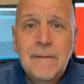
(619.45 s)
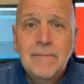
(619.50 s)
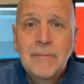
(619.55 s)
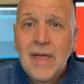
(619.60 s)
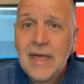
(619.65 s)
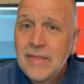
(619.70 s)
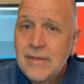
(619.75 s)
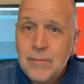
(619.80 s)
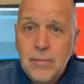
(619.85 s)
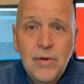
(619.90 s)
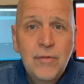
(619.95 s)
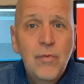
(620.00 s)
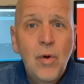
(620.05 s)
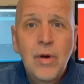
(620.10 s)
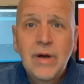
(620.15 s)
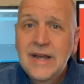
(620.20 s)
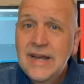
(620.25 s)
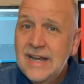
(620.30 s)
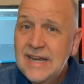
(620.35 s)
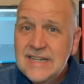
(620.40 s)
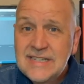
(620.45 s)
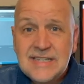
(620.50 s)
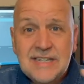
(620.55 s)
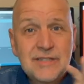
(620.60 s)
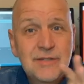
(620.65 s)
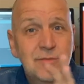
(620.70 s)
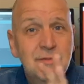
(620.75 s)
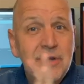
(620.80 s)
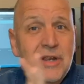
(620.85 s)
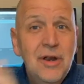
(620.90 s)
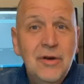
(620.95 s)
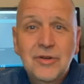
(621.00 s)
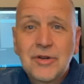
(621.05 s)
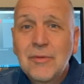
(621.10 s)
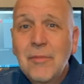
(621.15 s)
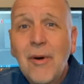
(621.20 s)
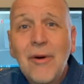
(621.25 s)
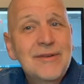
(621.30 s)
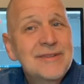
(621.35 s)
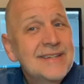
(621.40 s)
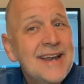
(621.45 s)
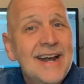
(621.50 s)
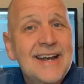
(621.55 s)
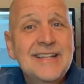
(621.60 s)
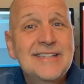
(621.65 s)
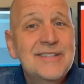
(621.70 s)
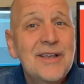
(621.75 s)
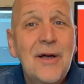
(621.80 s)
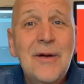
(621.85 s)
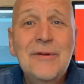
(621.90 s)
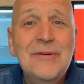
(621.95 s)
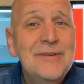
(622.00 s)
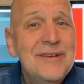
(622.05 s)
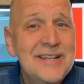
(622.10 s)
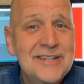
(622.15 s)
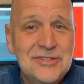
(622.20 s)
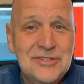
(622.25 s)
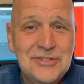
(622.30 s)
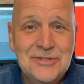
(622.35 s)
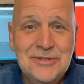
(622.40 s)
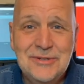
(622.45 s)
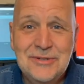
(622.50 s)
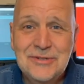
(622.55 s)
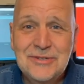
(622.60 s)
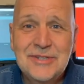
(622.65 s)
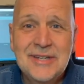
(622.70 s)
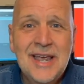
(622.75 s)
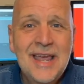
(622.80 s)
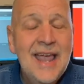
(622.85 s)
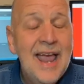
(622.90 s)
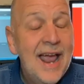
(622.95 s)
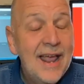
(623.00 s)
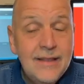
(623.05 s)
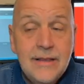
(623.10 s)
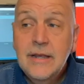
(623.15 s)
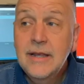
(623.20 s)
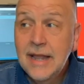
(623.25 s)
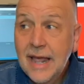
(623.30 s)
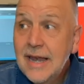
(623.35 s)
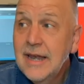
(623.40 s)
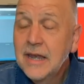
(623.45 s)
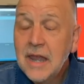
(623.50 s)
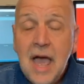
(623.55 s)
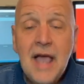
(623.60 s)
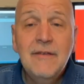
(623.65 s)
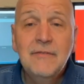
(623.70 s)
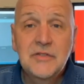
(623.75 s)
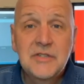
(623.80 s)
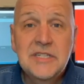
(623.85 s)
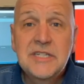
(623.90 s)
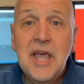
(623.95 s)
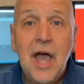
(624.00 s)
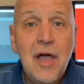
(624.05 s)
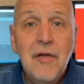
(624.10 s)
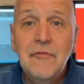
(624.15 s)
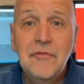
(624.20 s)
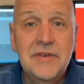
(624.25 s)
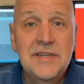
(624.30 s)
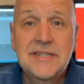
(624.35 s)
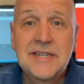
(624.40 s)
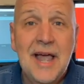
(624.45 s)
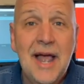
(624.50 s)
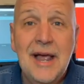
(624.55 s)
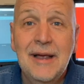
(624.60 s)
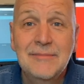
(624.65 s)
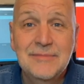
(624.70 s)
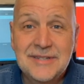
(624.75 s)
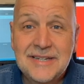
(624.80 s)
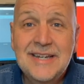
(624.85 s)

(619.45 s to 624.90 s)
and then move on. And he says, tomorrow's got its own issues, and life's tough at times.